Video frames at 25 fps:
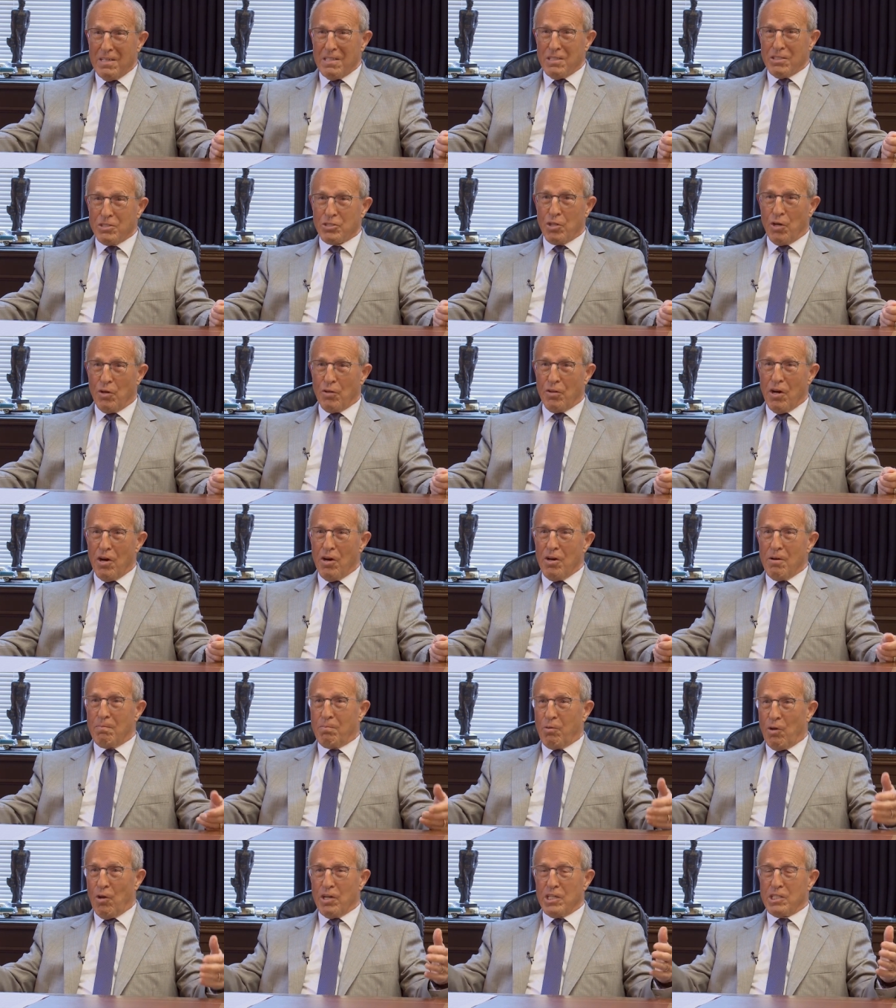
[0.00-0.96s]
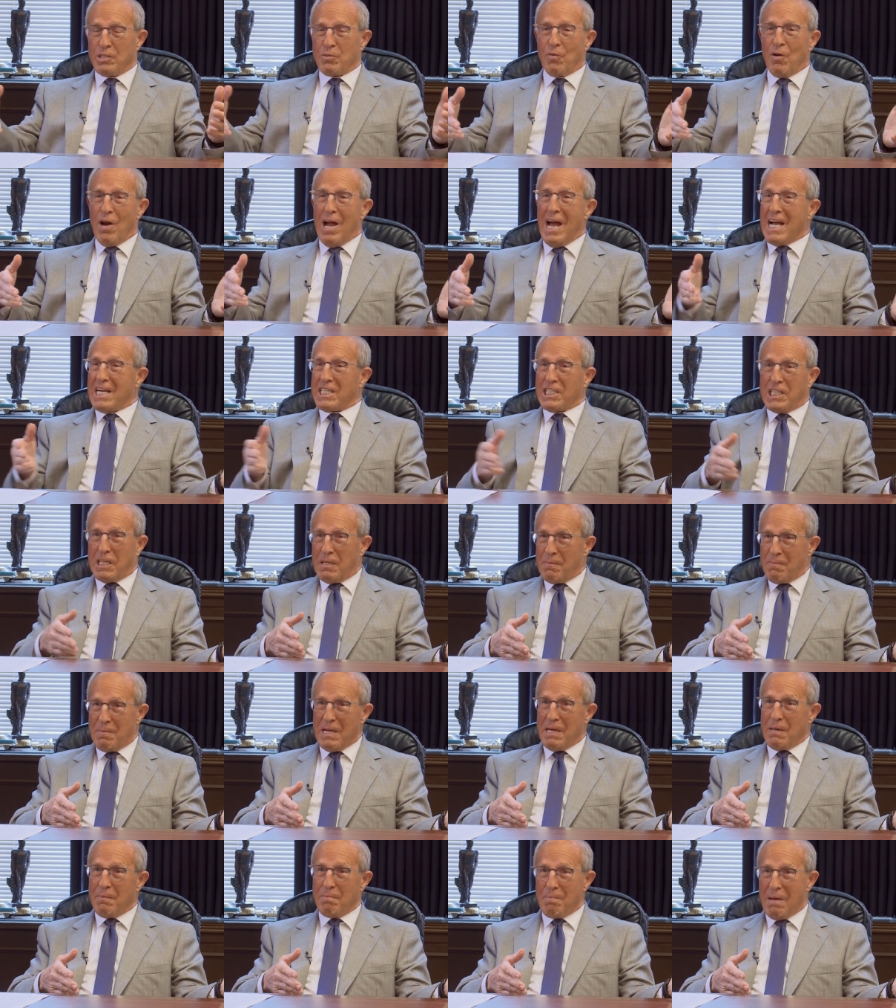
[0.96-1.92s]
Yeah. So their employees were actually
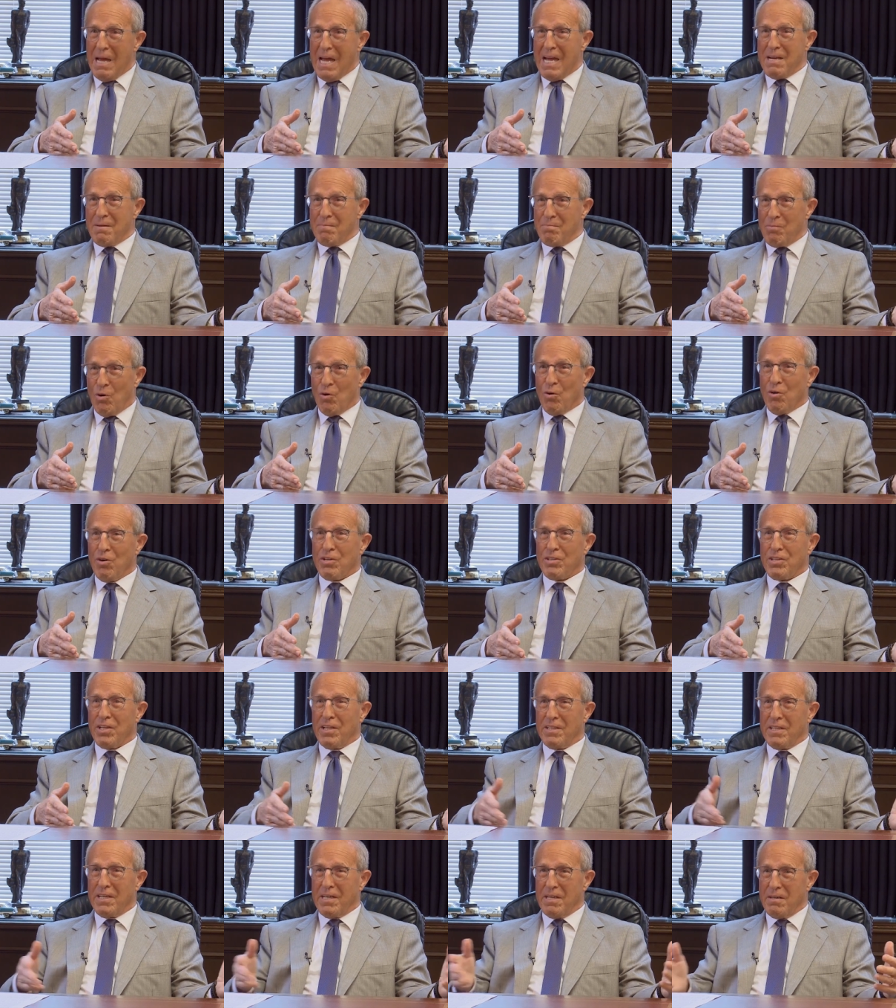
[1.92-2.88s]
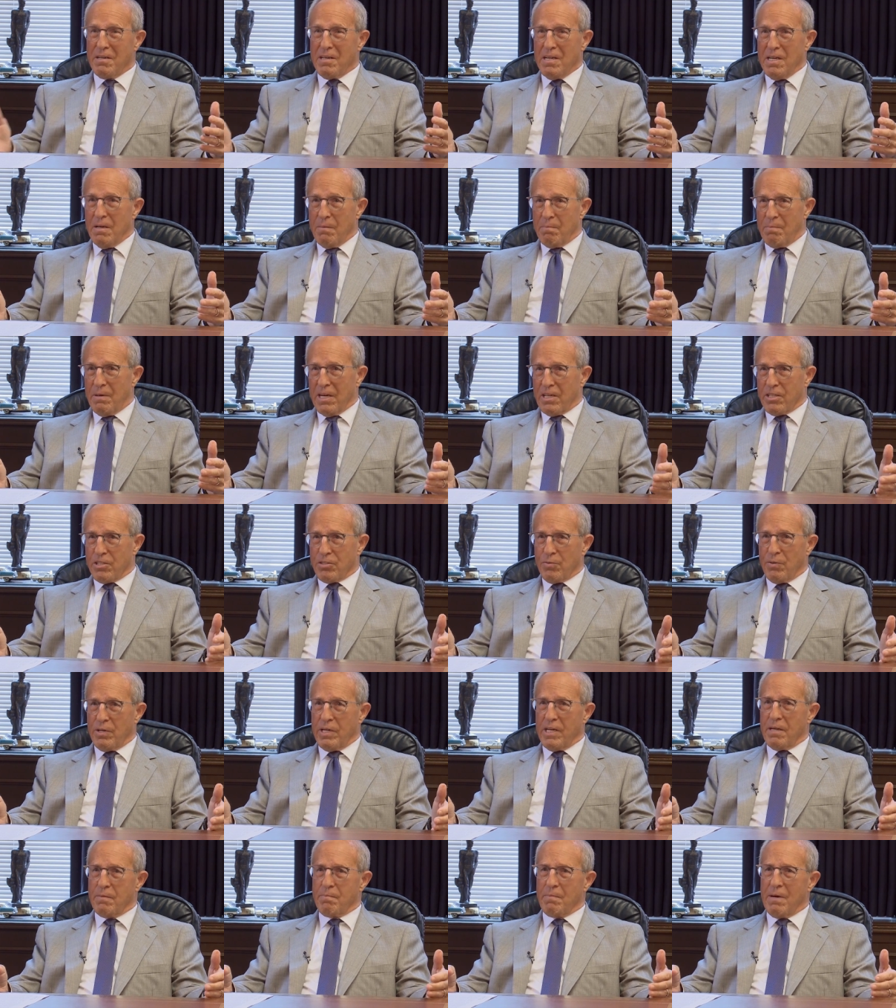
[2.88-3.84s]
being paid more than the big three.